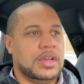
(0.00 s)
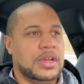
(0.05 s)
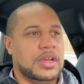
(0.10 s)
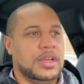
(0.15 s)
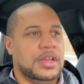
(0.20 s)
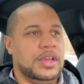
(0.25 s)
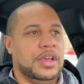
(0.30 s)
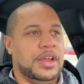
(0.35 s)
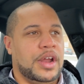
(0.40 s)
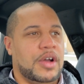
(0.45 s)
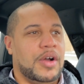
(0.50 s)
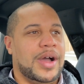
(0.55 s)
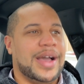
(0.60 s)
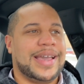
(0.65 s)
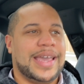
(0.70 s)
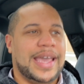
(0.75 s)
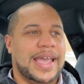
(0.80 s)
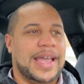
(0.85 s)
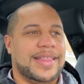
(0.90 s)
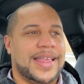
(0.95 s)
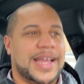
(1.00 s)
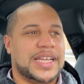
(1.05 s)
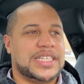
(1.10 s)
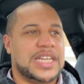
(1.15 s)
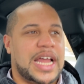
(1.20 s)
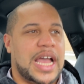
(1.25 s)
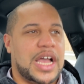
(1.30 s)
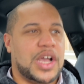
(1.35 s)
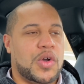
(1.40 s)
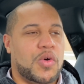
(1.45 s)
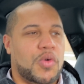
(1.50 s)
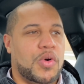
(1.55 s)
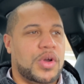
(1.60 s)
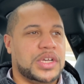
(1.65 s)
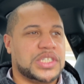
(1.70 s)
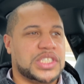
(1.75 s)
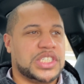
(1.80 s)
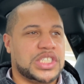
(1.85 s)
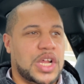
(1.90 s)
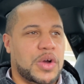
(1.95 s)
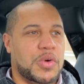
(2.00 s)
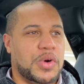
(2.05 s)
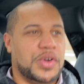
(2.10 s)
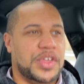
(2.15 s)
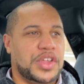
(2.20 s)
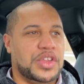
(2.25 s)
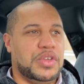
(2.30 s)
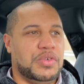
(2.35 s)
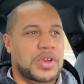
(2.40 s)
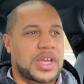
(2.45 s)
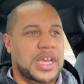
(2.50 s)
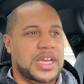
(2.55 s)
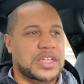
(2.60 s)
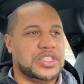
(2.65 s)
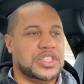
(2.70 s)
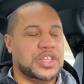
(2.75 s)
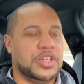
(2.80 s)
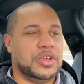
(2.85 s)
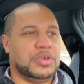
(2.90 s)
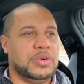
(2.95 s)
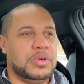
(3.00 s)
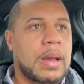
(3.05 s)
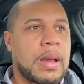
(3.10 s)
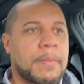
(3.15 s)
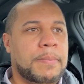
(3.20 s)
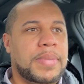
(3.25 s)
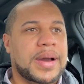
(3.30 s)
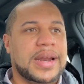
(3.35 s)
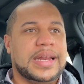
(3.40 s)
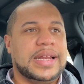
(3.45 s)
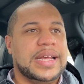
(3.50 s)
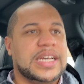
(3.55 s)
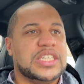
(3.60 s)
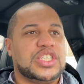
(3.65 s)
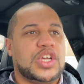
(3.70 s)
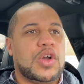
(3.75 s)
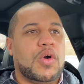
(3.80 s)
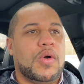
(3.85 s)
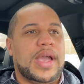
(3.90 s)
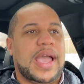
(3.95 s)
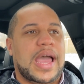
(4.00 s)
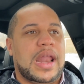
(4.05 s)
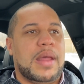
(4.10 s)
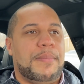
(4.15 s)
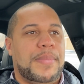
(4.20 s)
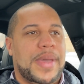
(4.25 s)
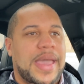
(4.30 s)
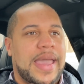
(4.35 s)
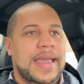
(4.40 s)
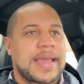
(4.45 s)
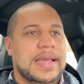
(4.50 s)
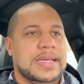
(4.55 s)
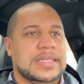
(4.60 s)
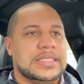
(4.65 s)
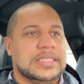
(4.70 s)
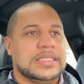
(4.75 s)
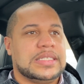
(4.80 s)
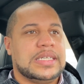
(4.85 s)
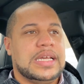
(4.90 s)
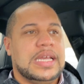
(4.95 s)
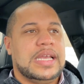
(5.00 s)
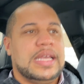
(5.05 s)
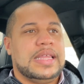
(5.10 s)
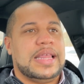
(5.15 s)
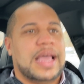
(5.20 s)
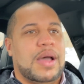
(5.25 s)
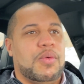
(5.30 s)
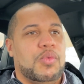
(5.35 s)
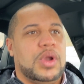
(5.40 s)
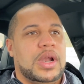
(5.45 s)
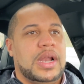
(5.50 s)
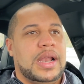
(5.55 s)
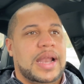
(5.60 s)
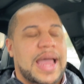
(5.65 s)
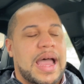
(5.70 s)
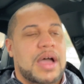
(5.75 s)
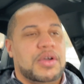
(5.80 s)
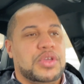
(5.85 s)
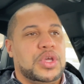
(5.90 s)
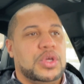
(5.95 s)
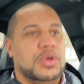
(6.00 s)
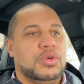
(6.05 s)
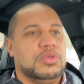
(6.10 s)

You know, again, that's not going slower than you need to, but it is going at a pace that will allow you